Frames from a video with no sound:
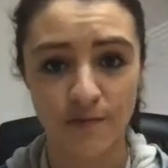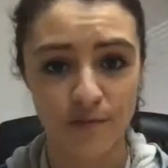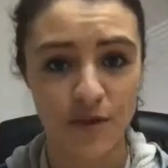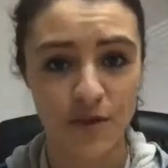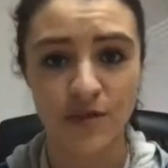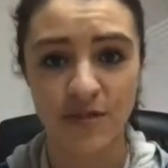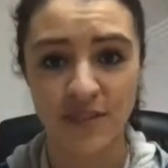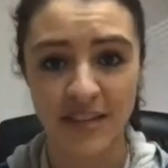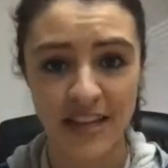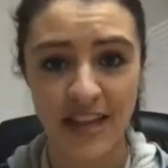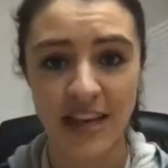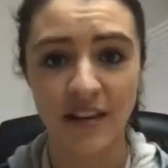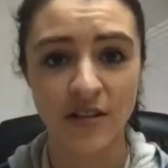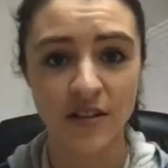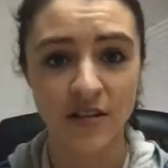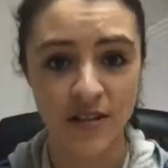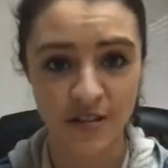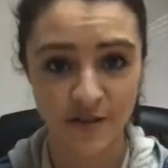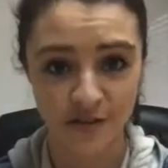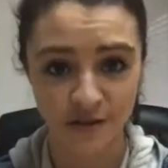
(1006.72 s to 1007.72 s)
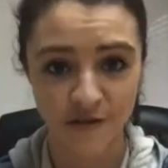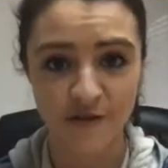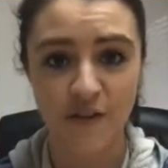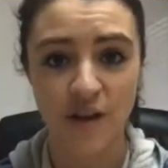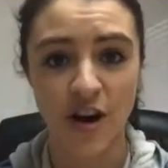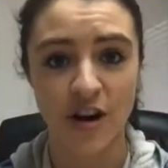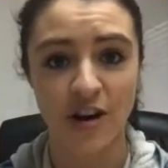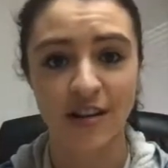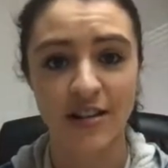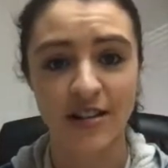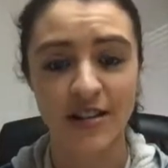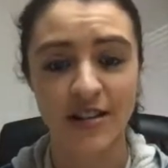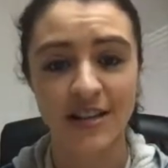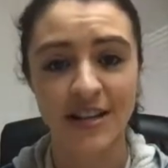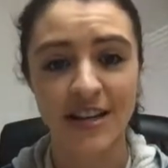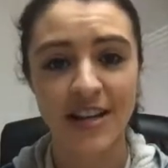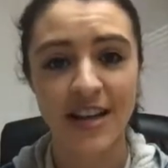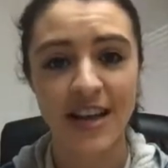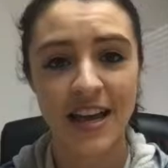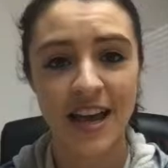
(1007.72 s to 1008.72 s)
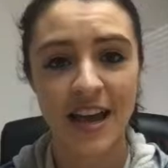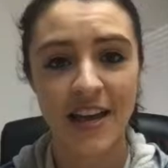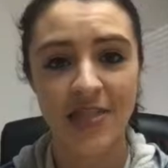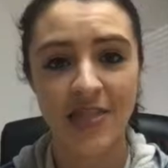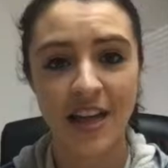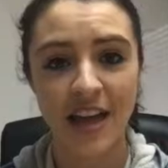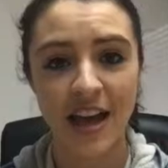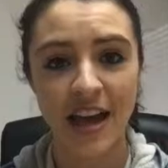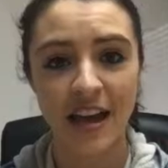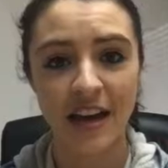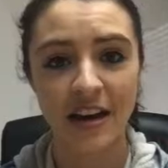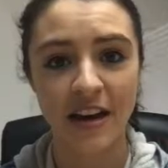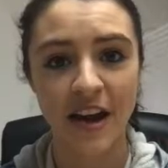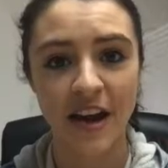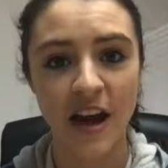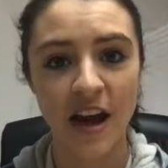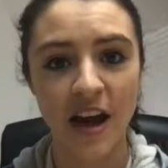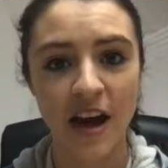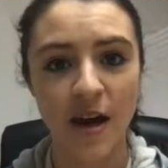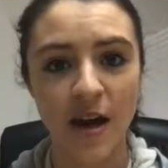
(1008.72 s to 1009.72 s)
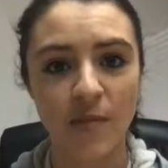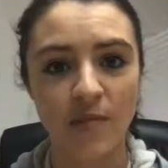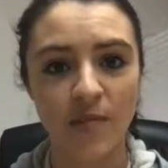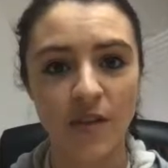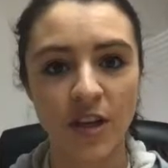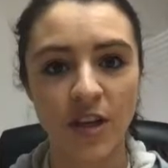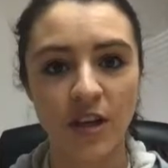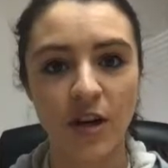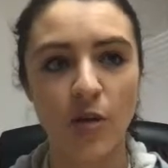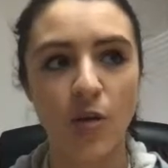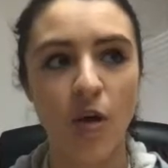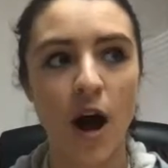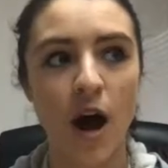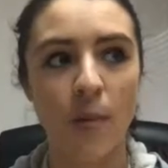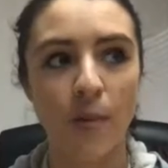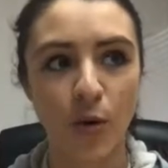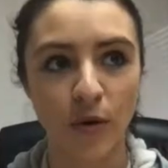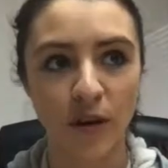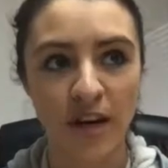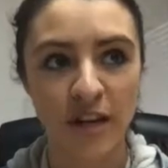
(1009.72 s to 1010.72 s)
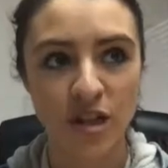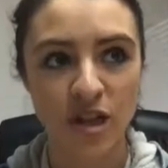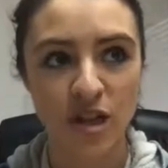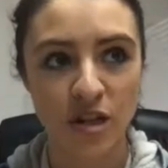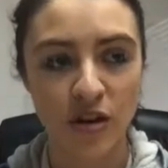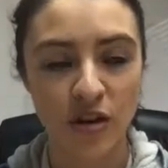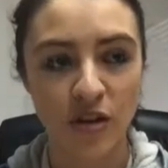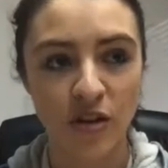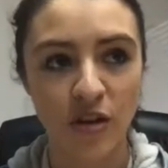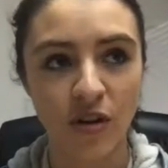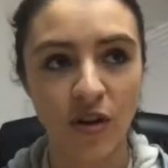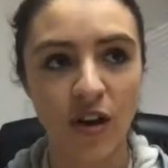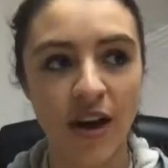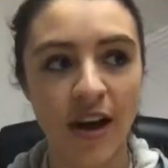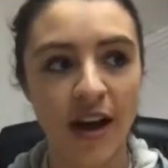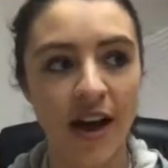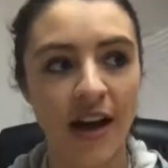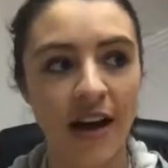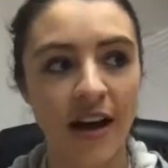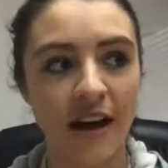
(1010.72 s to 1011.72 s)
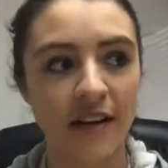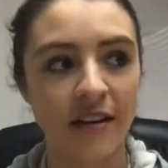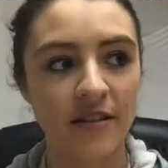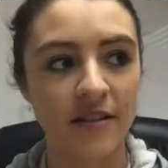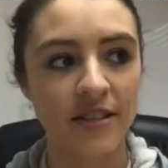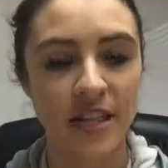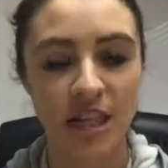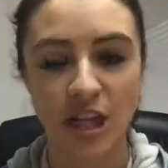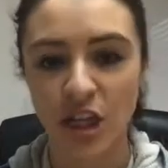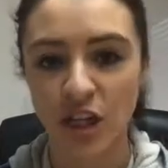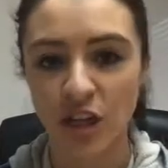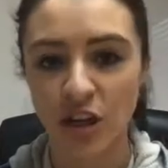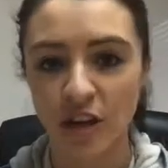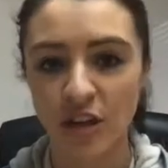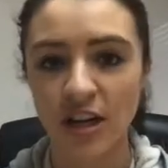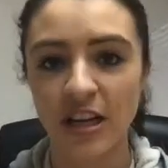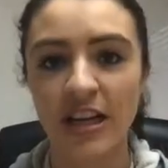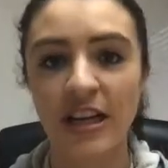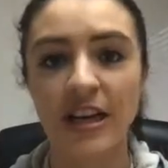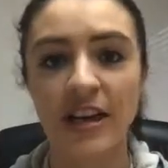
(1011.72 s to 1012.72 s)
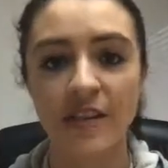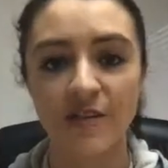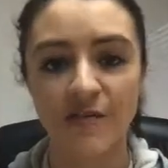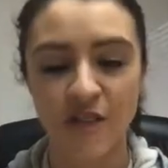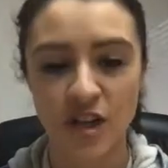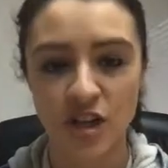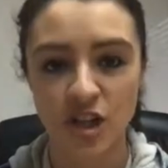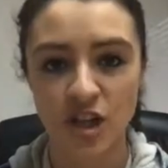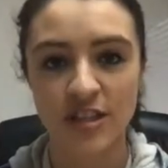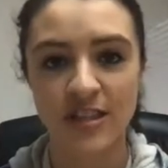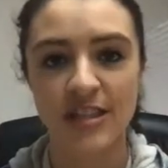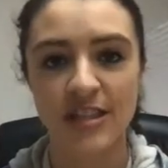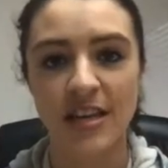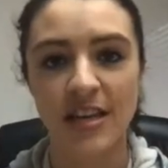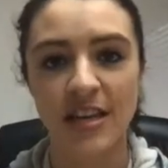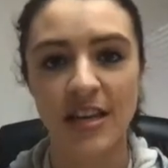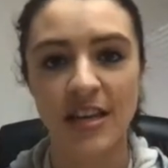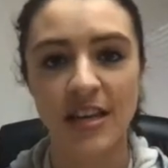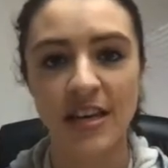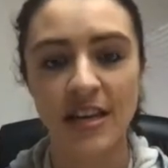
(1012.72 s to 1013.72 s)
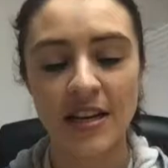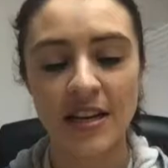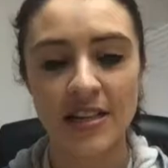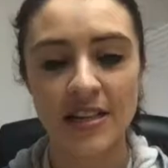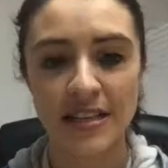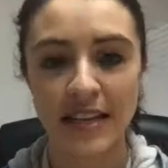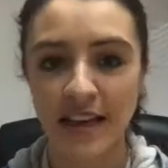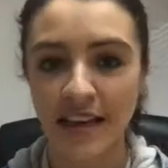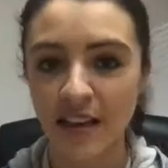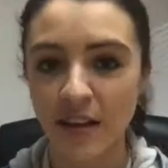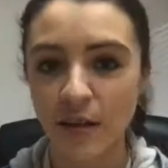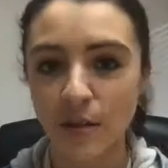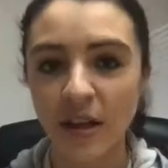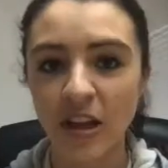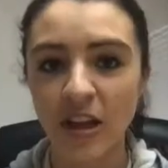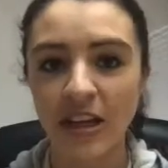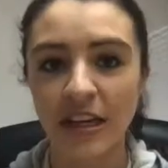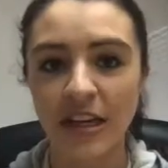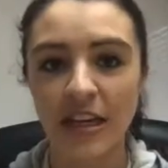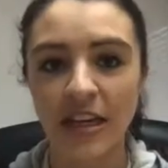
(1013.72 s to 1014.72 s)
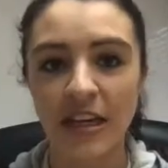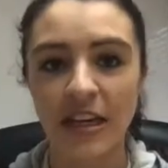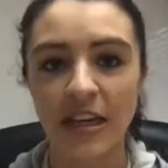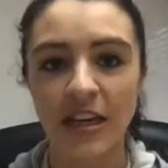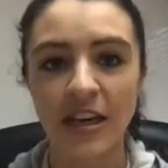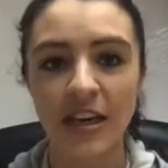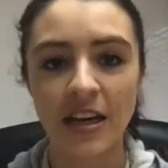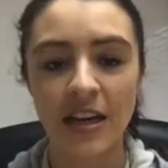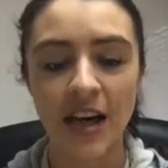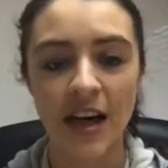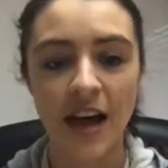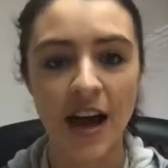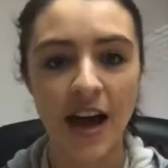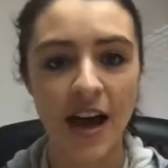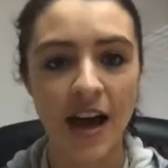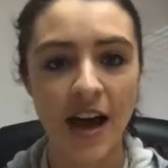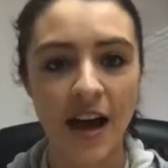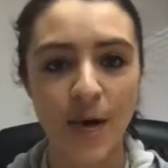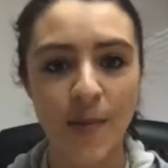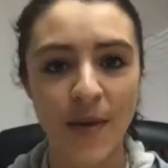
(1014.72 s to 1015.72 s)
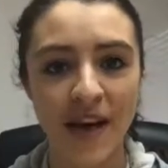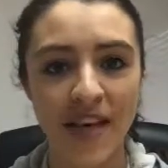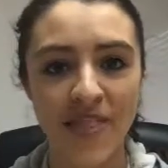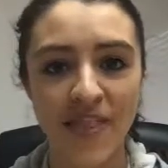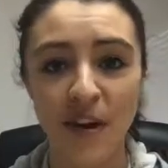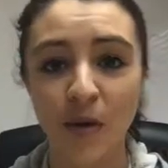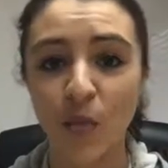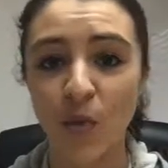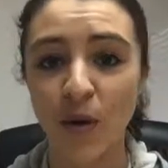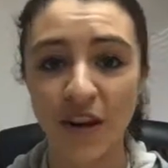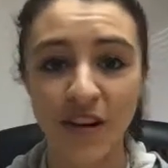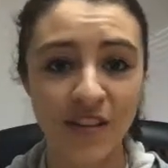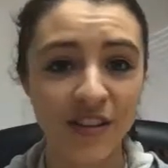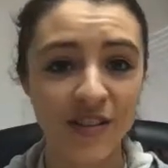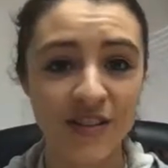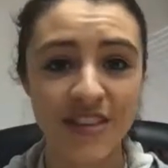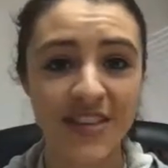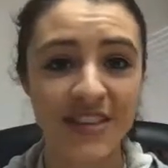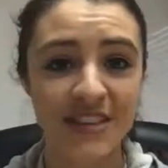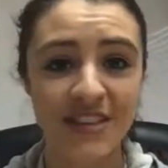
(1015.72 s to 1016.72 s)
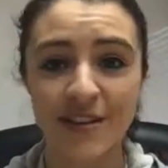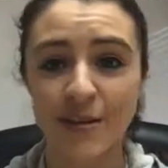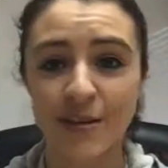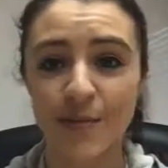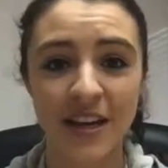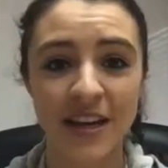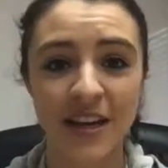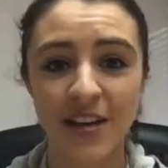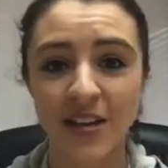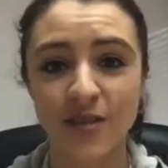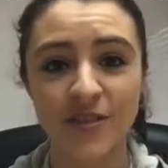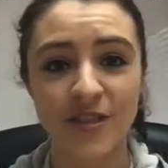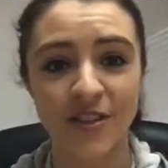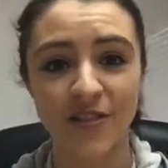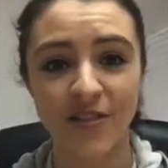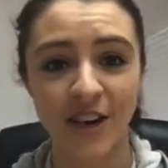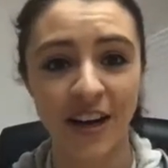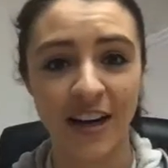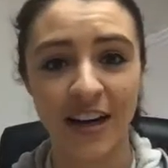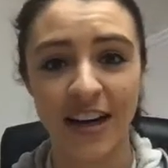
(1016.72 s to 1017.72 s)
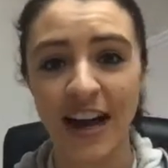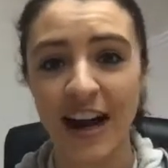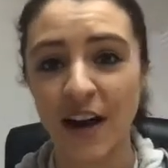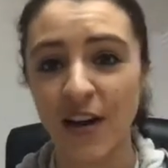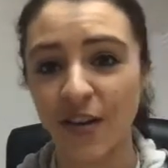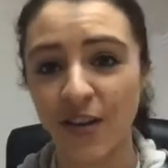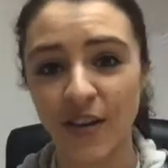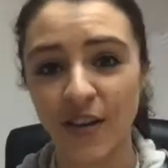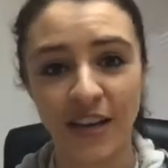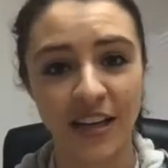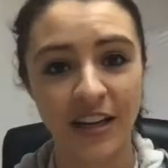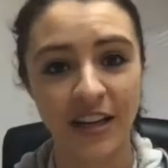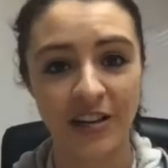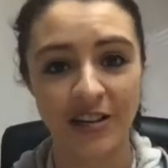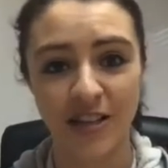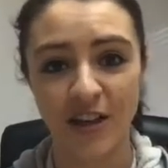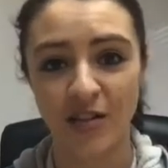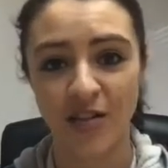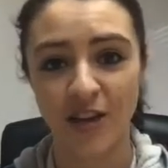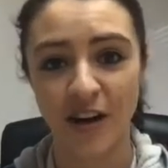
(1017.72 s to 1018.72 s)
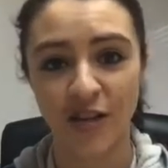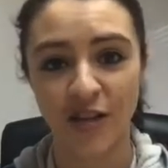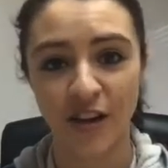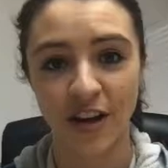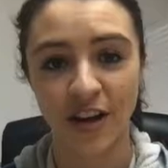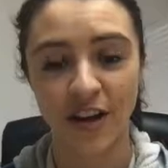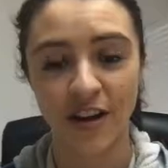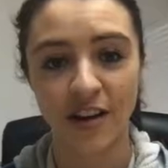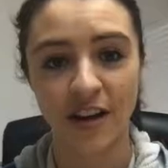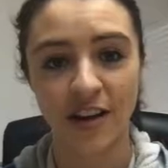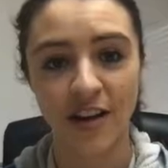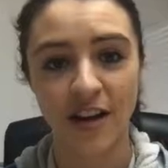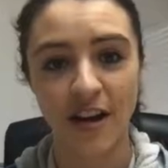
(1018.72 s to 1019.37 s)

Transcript: sales first, and then, operational security, efficiency, scalability, and then what are those things that are making you different, and how are you getting yourself out there?